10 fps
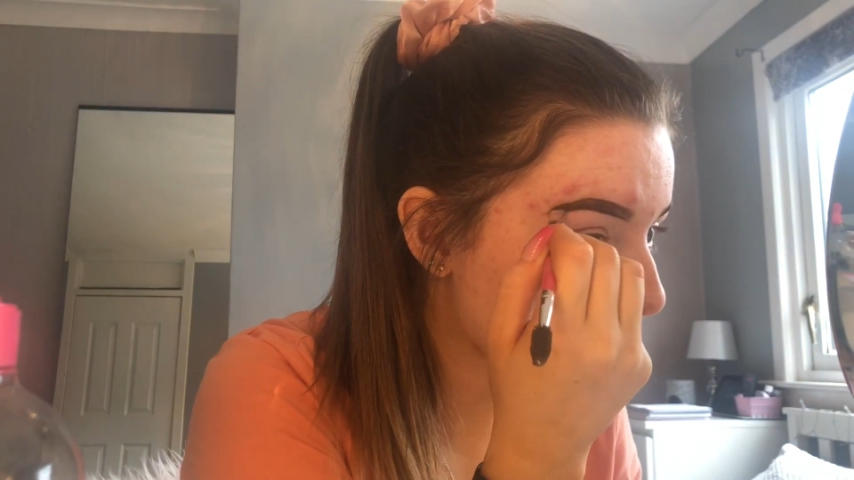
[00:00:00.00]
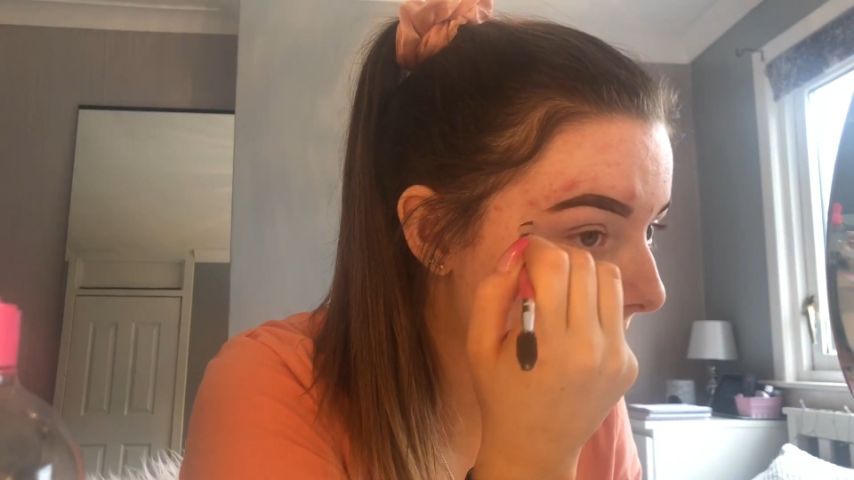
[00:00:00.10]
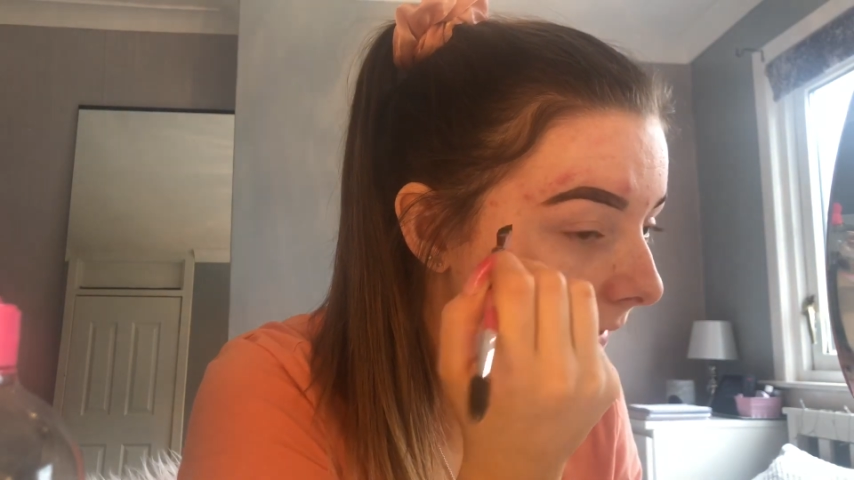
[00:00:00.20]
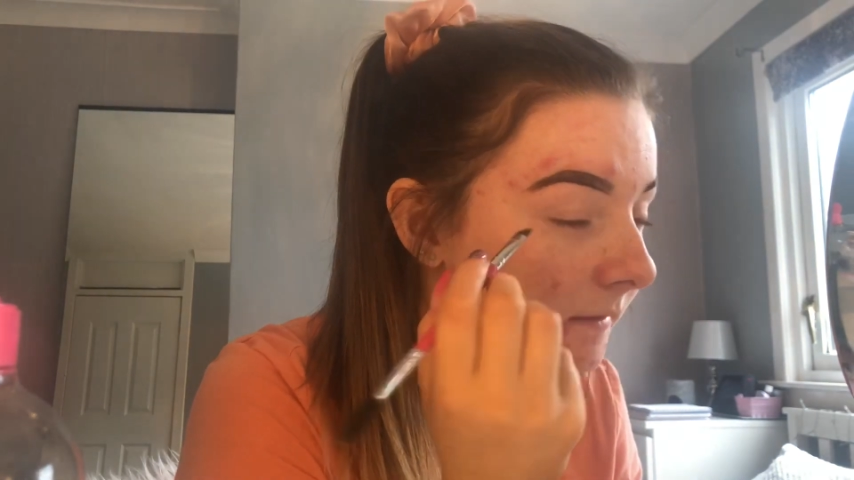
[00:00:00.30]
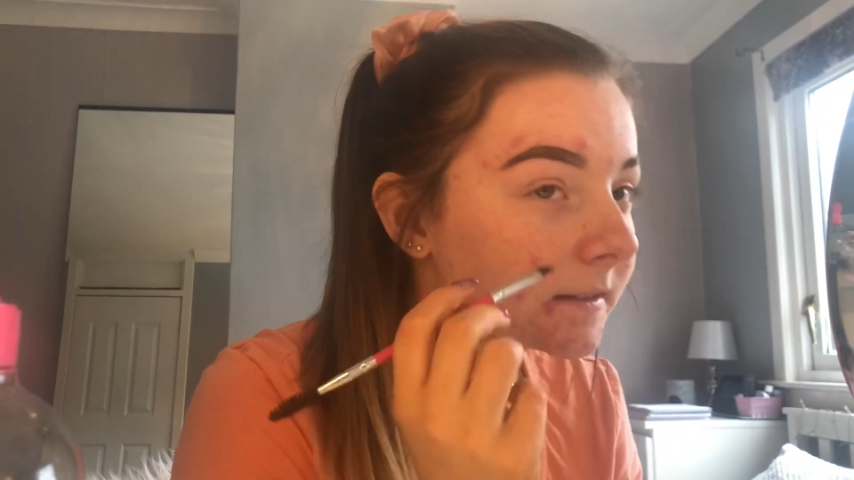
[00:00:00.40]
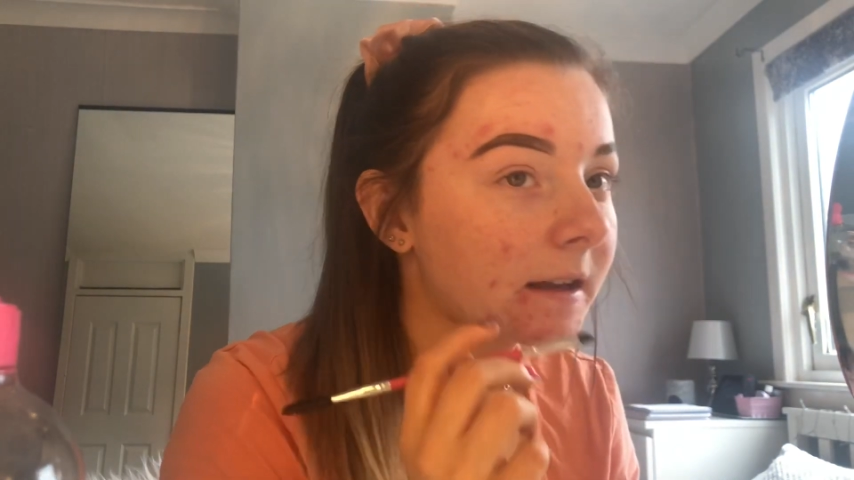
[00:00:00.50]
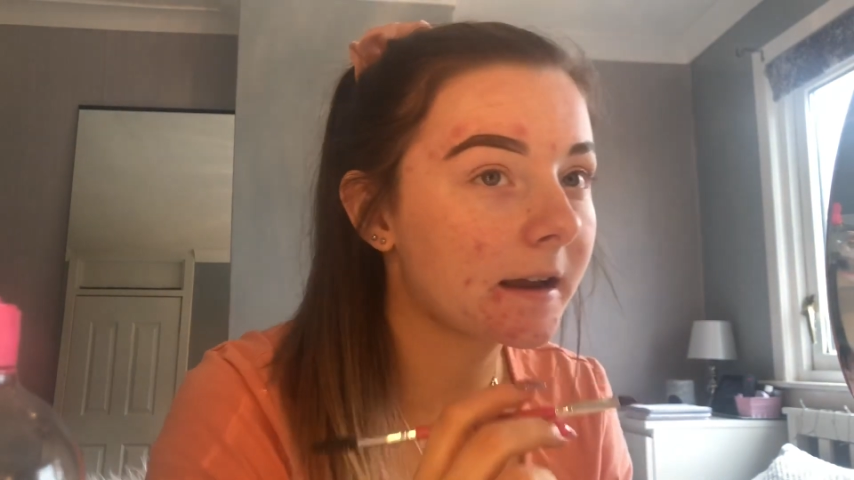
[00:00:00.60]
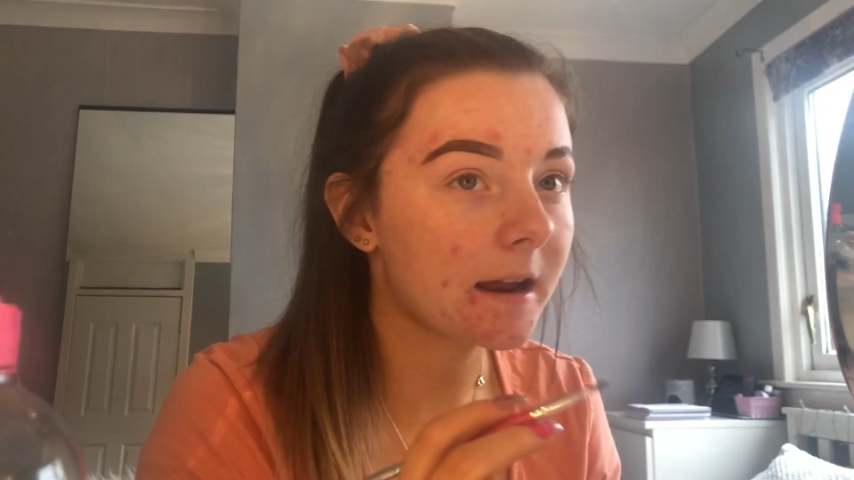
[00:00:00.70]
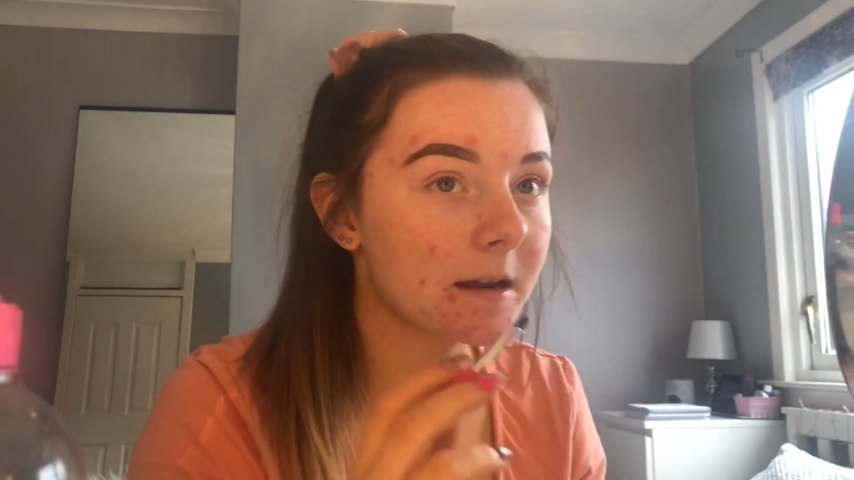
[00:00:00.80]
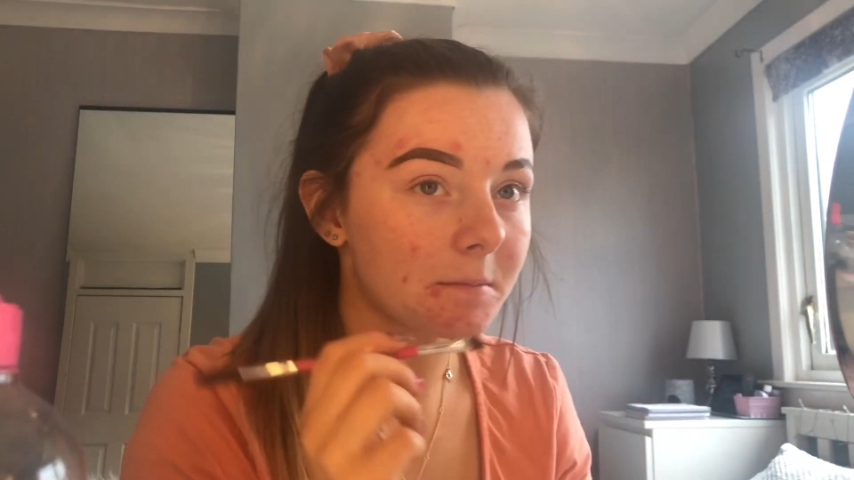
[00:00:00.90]
I'd say
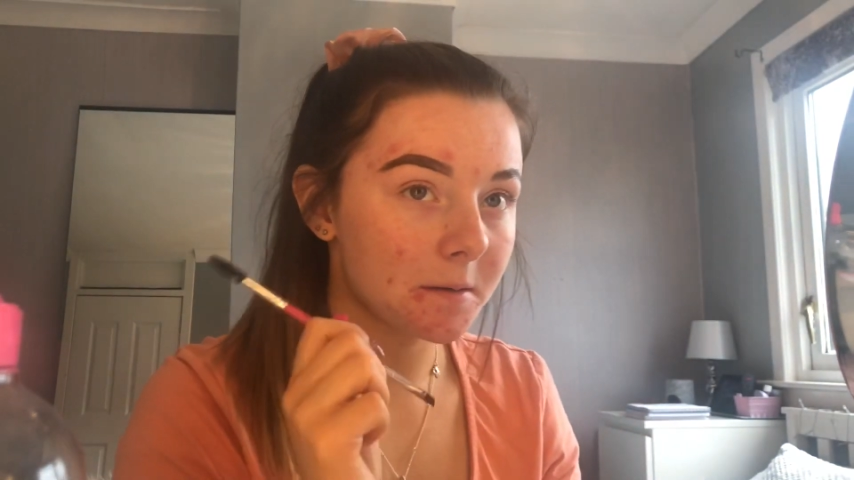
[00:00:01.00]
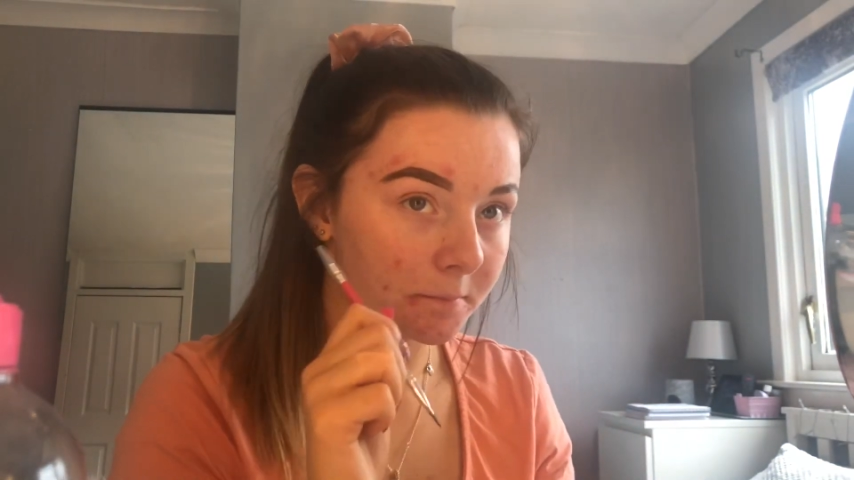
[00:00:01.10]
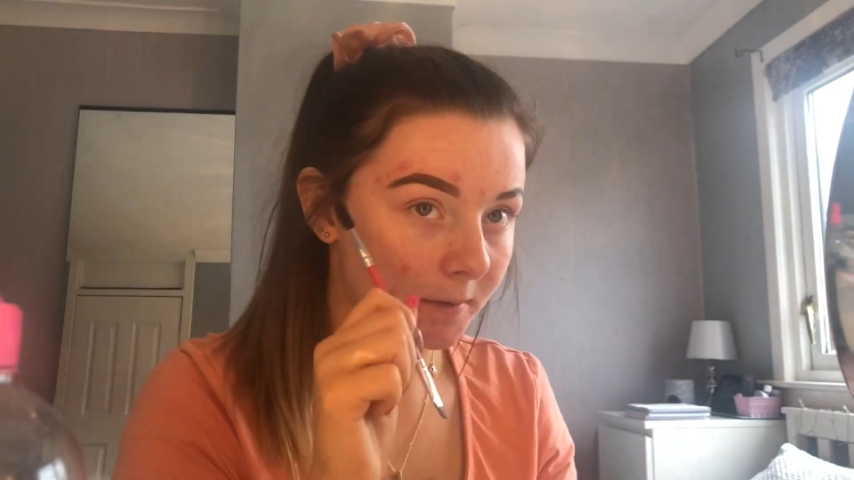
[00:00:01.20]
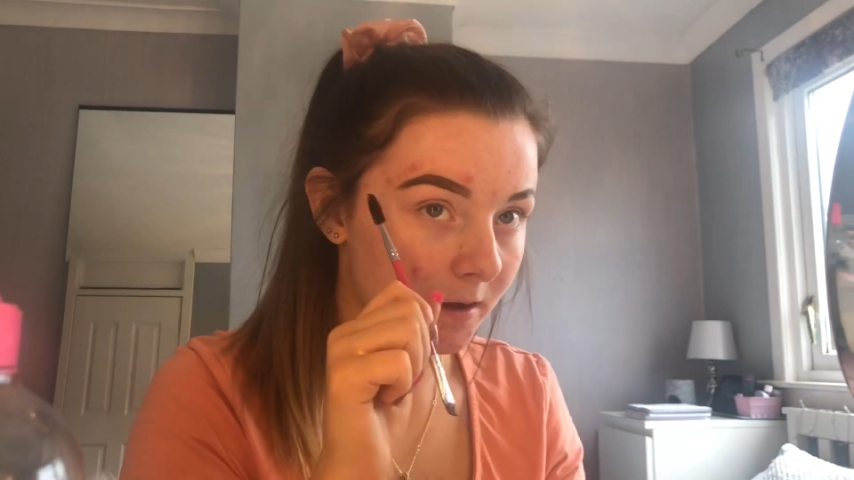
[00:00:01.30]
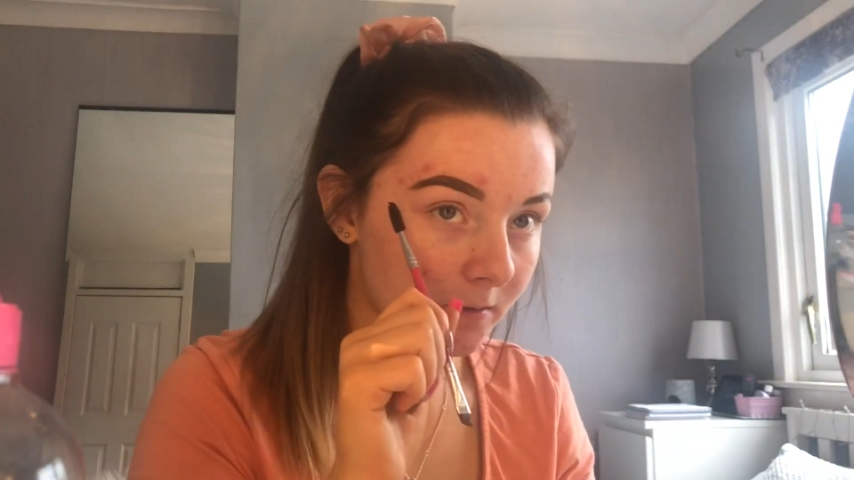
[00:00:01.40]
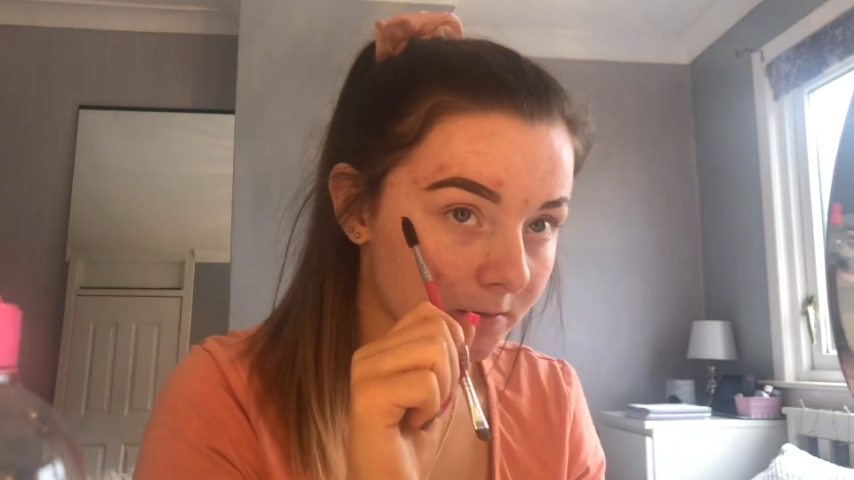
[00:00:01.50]
kind of my brows